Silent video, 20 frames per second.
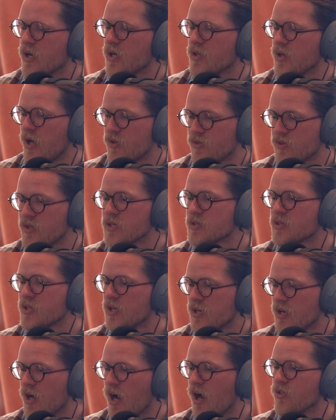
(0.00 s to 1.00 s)
I think
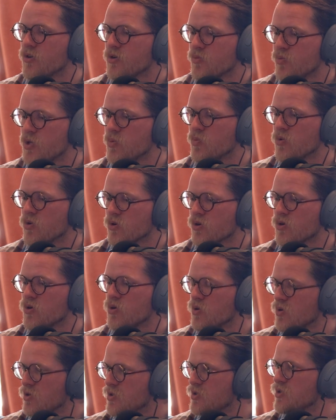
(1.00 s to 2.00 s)
that other people
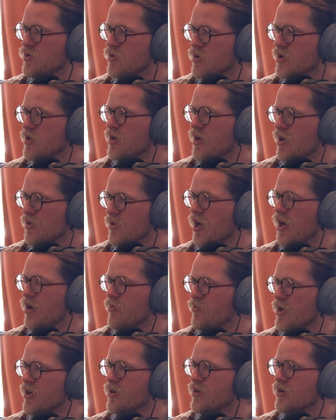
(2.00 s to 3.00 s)
could do it a
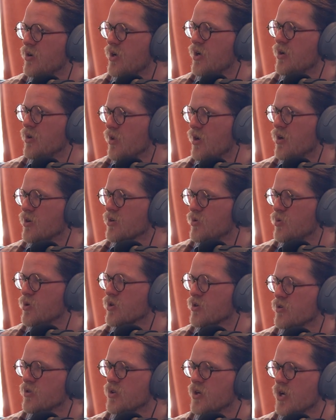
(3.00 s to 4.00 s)
lot better and a lot
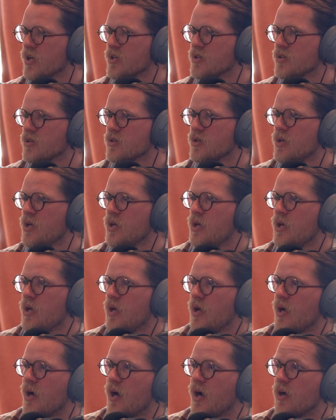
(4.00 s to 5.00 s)
quicker than I did.
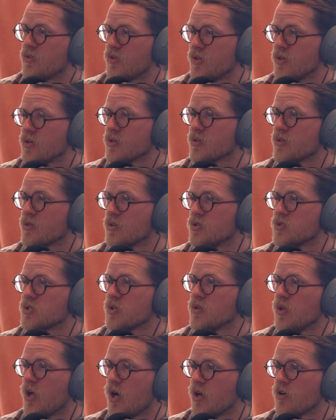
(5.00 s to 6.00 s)
I think there's
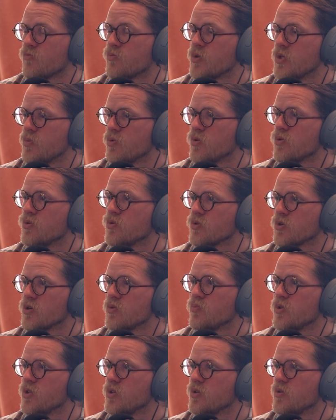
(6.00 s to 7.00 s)
a lot of people who
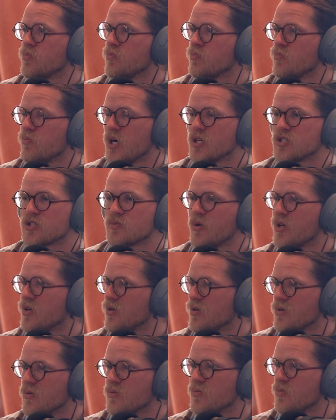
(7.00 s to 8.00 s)
could be much
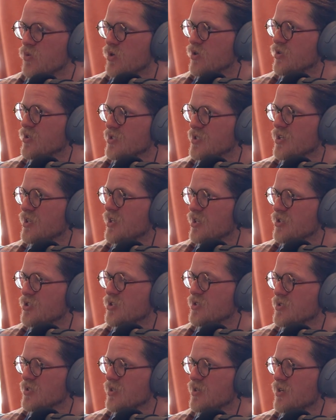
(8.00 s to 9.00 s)
better real estate
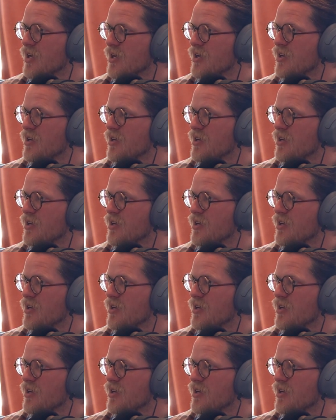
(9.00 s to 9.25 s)
agents than I